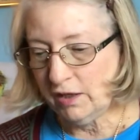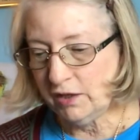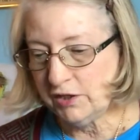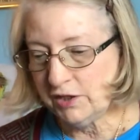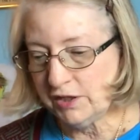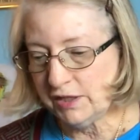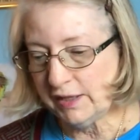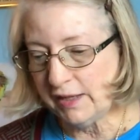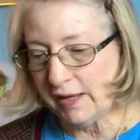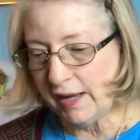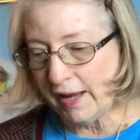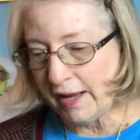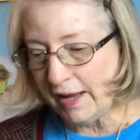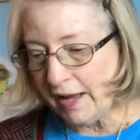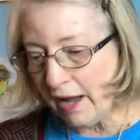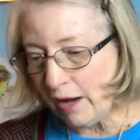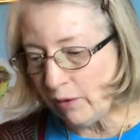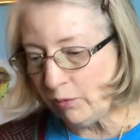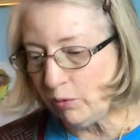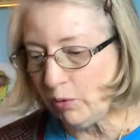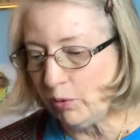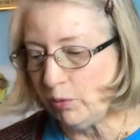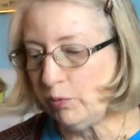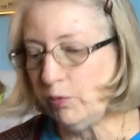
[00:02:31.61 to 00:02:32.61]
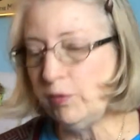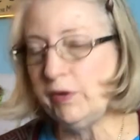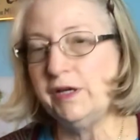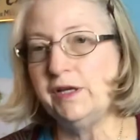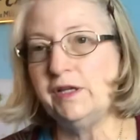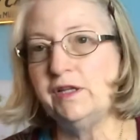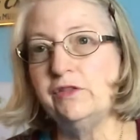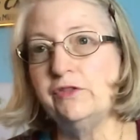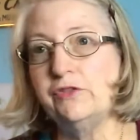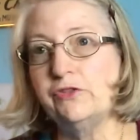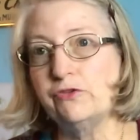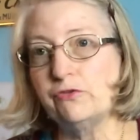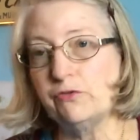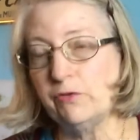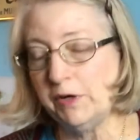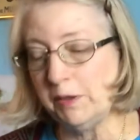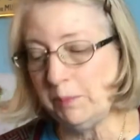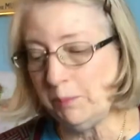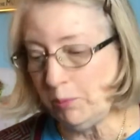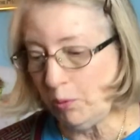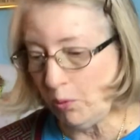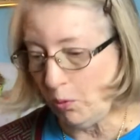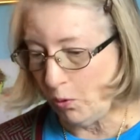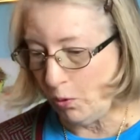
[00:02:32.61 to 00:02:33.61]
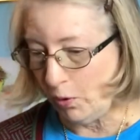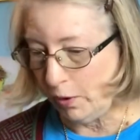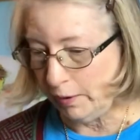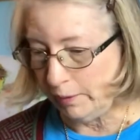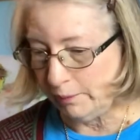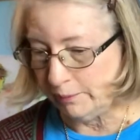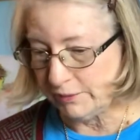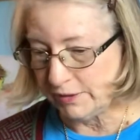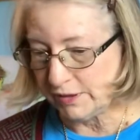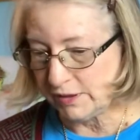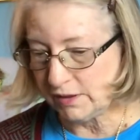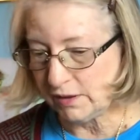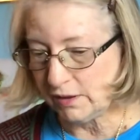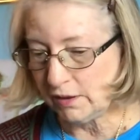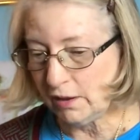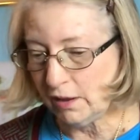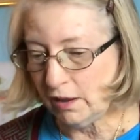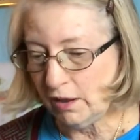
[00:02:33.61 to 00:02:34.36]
Today I will read 3 poems.